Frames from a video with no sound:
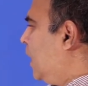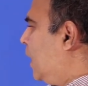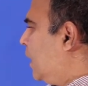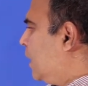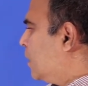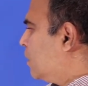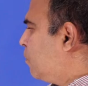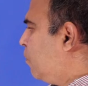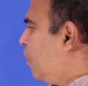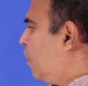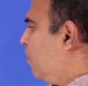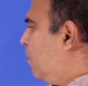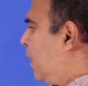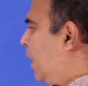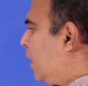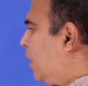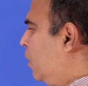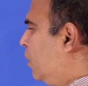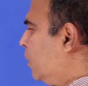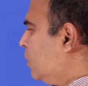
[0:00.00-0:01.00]
and a small
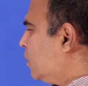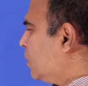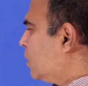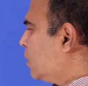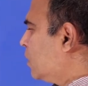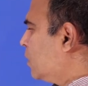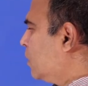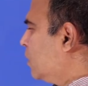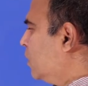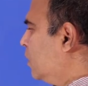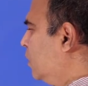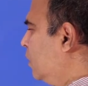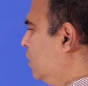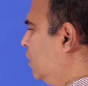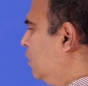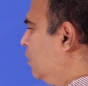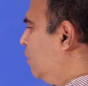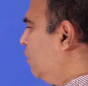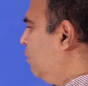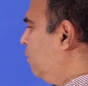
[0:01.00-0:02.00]
bag costs
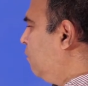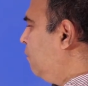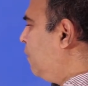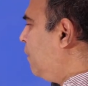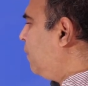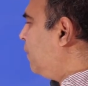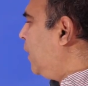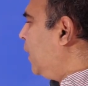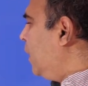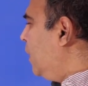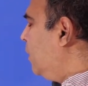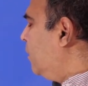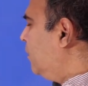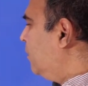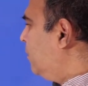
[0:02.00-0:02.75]
50.